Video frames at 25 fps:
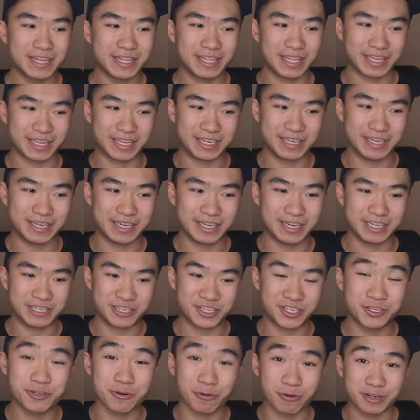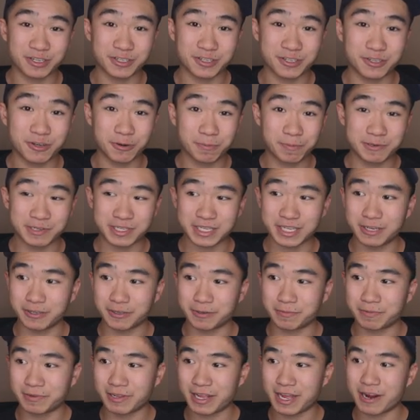like a, a short, super
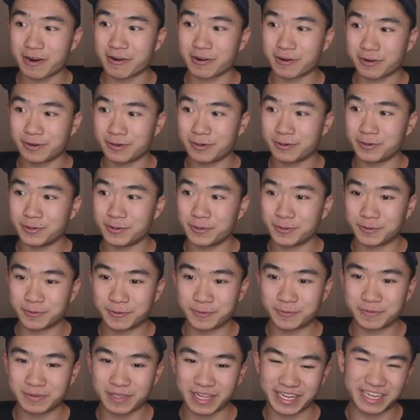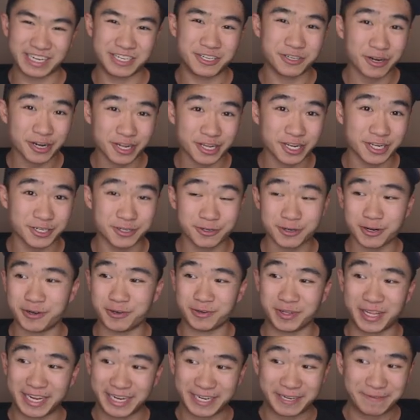skilled player who, like a Johnny
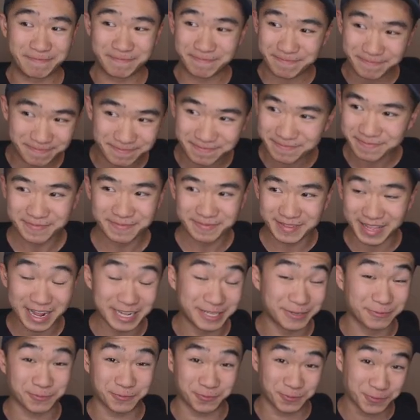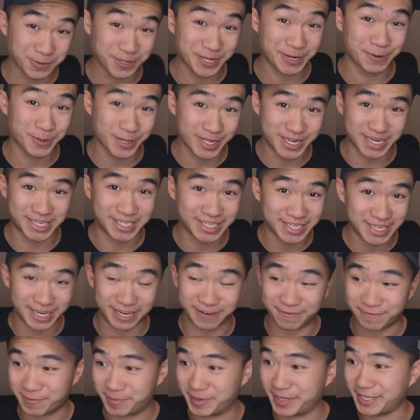Gaudreau, like that's really, really
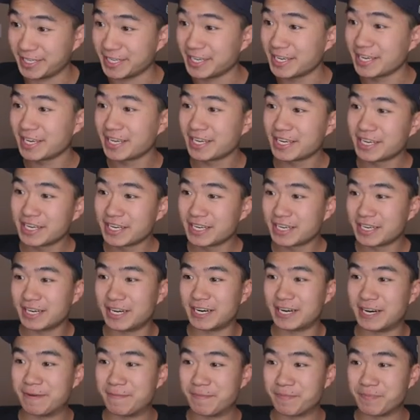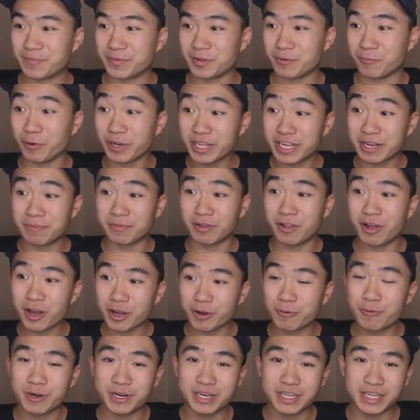exciting for me. Um, William
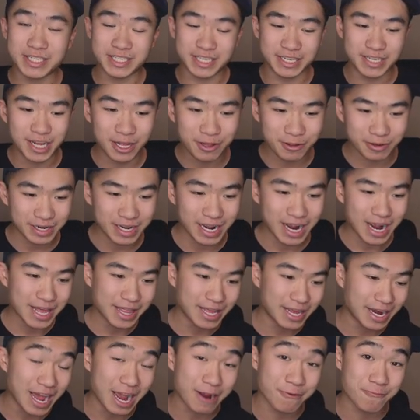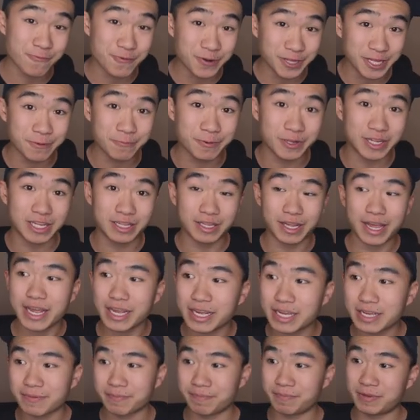Lockwood is another guy that I really, really
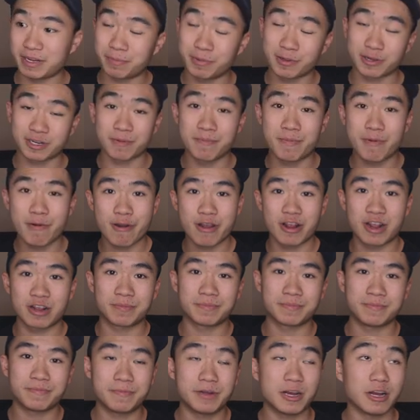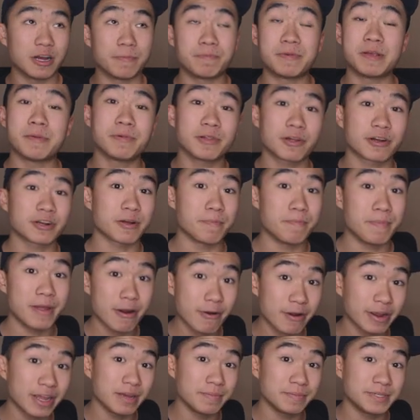like. People are comparing him, uh, people are
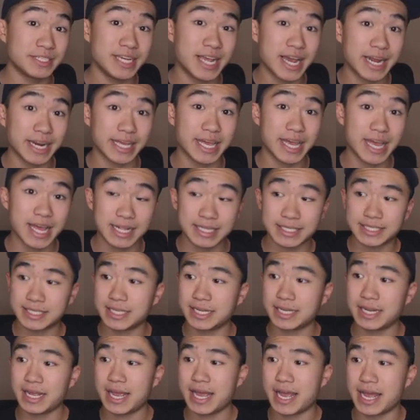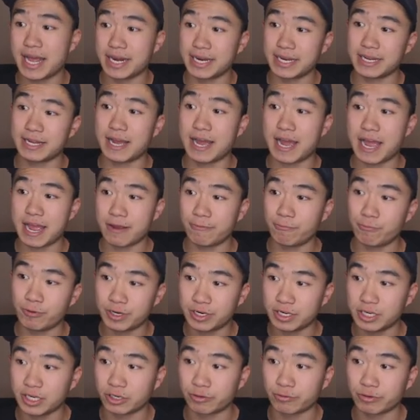comparing him to Yannick Hansen, and I
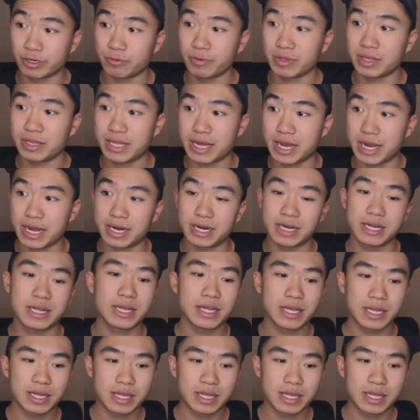would agree with that.